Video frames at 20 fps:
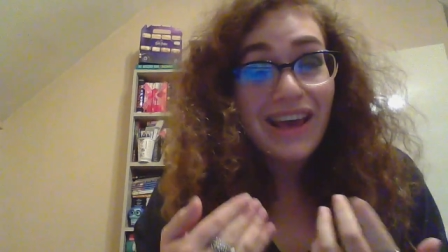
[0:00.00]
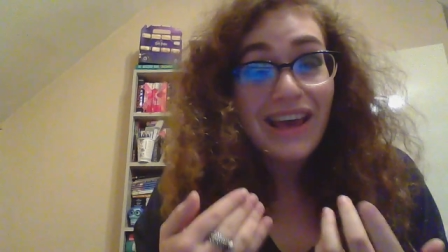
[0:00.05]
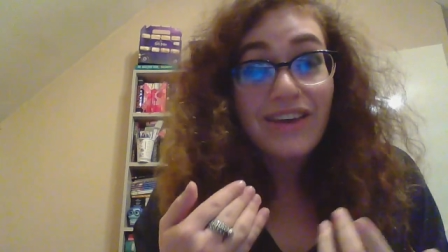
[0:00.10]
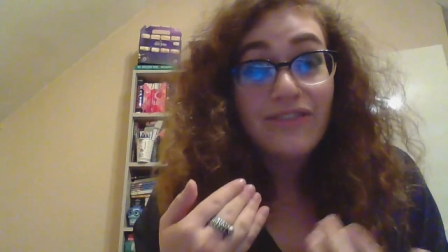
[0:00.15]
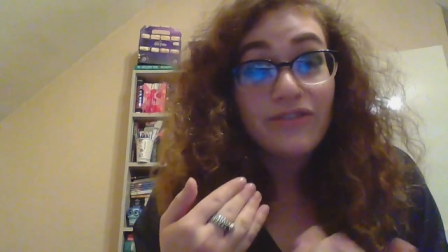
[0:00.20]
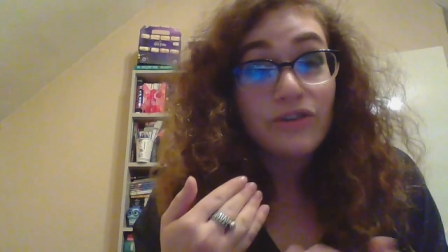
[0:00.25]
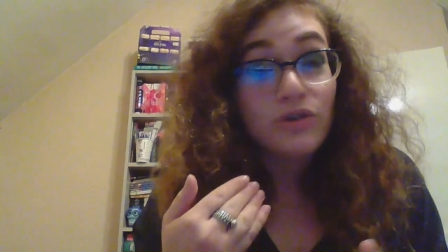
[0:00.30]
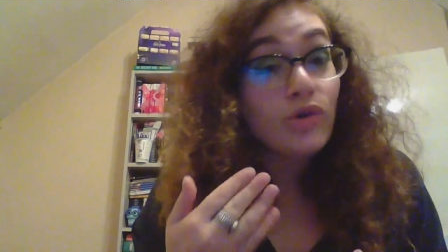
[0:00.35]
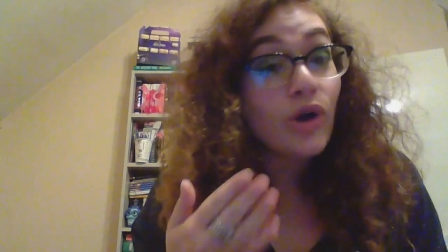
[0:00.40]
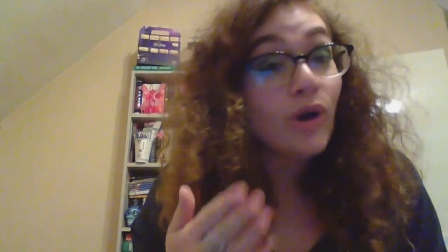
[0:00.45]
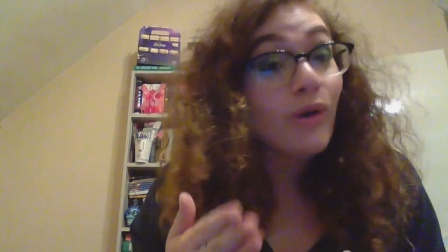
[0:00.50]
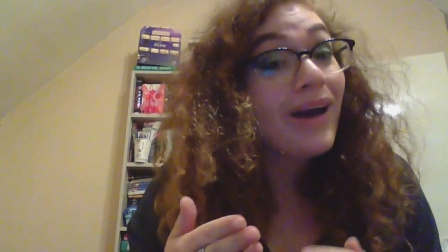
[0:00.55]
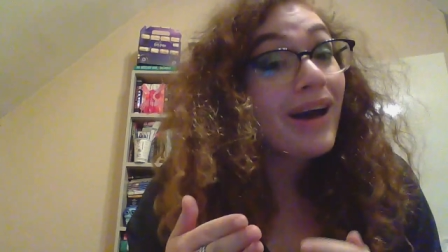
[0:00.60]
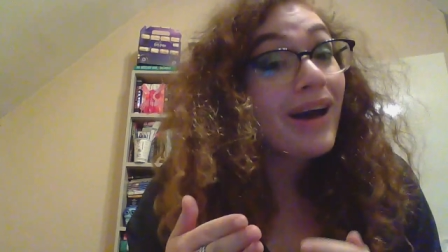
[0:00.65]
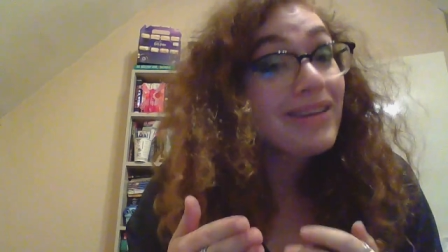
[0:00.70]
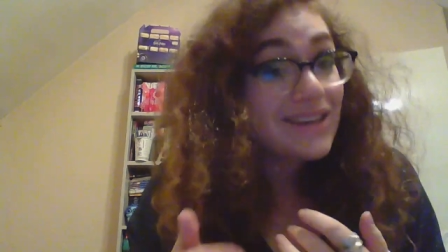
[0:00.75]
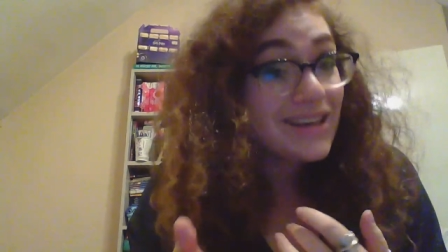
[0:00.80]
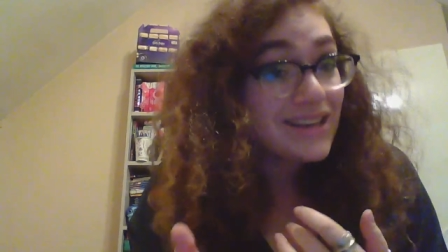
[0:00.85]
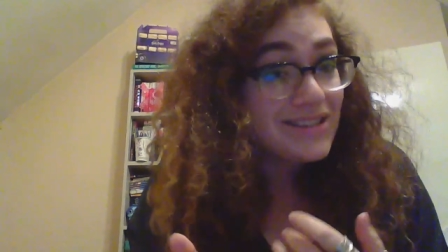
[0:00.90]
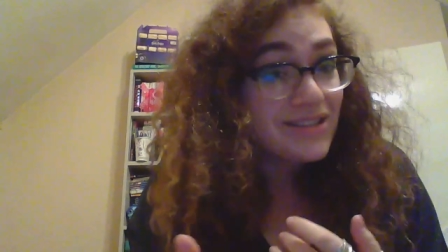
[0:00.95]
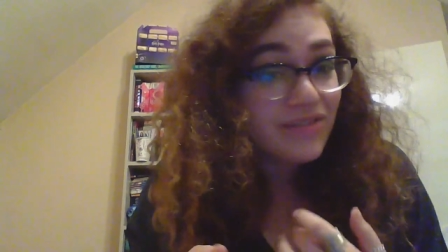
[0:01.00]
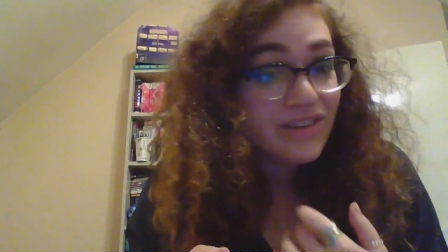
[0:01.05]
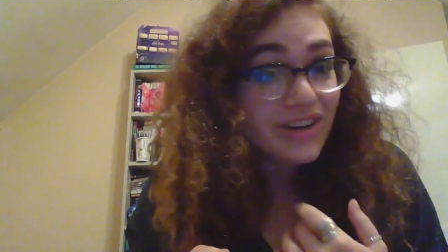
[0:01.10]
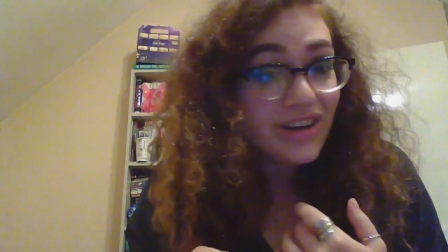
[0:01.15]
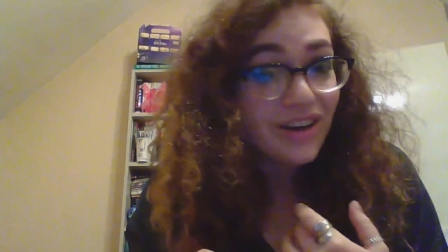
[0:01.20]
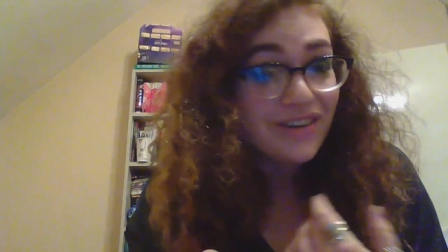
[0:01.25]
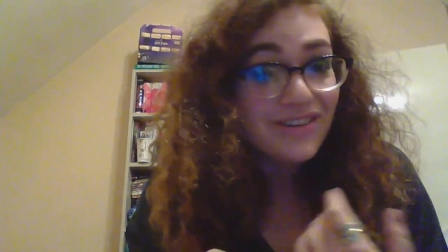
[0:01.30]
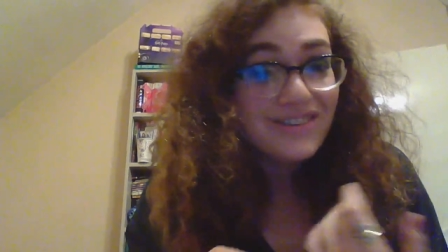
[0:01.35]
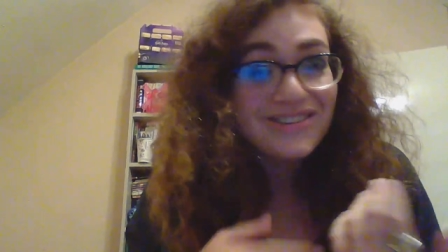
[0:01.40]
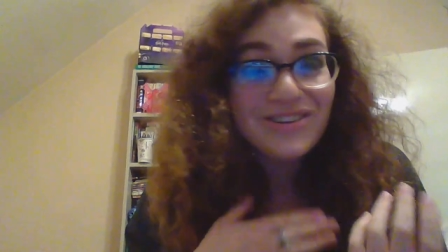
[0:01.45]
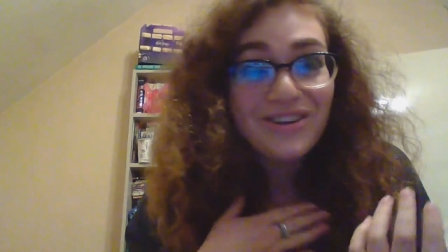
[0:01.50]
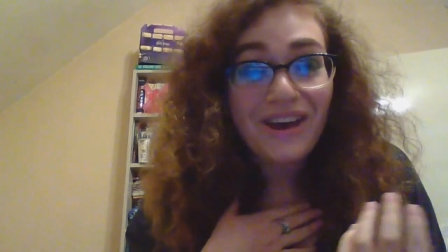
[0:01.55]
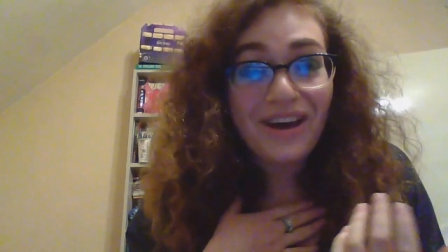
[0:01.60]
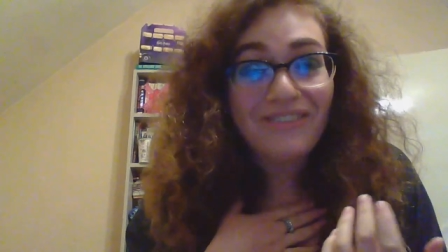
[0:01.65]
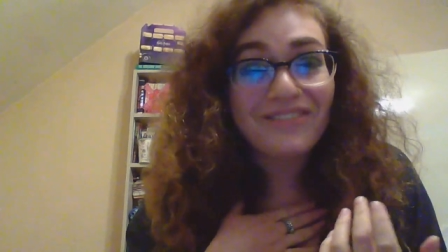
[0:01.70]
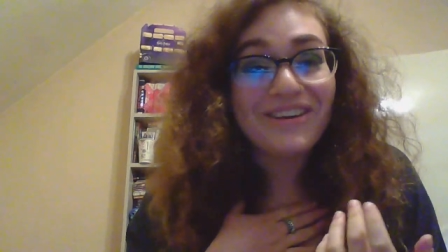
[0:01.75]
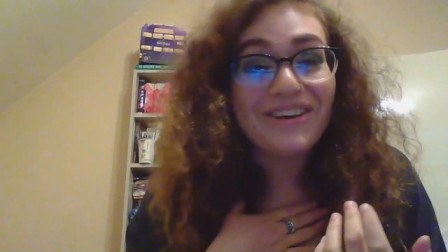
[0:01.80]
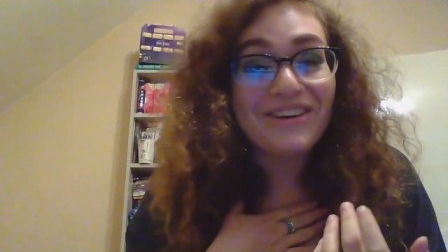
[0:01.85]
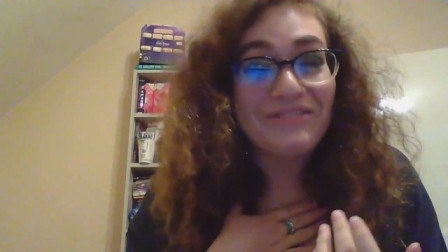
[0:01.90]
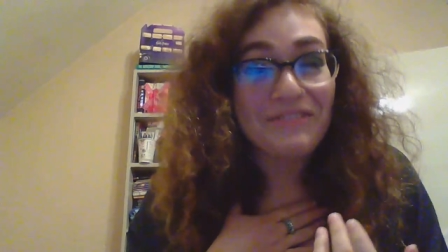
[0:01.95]
If you know how to edit videos and you
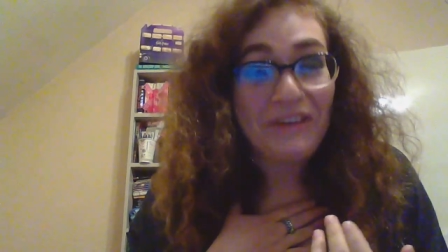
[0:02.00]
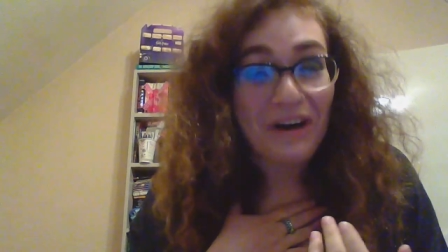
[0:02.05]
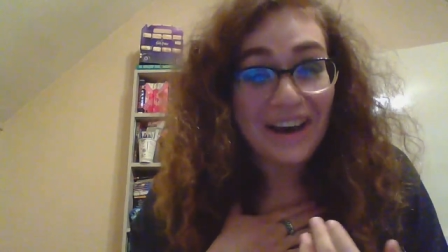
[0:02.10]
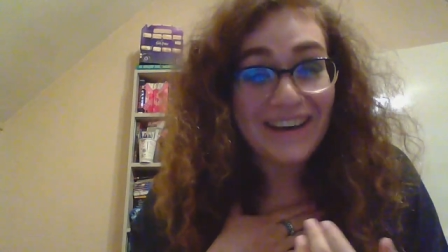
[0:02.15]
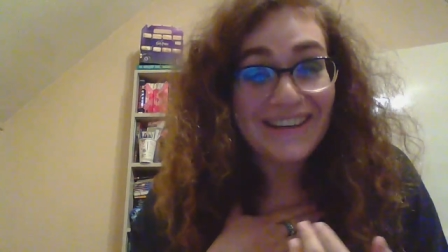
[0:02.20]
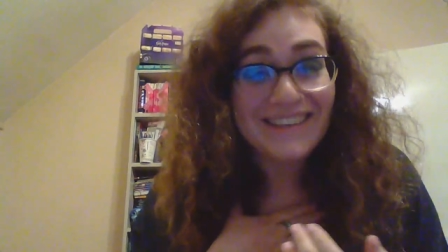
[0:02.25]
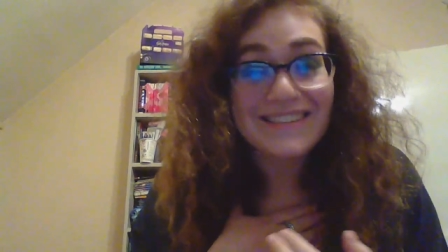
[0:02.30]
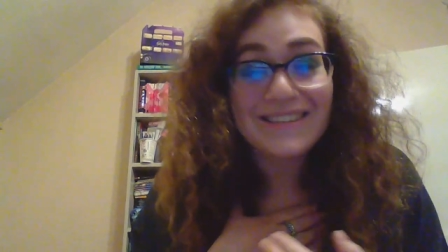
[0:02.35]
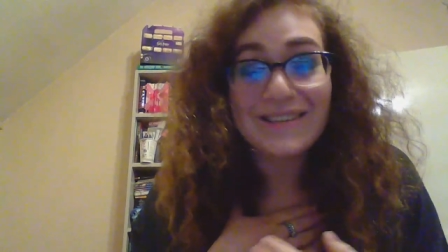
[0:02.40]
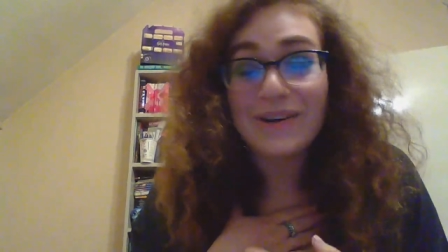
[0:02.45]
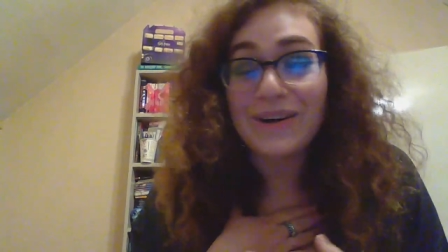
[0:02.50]
have any advice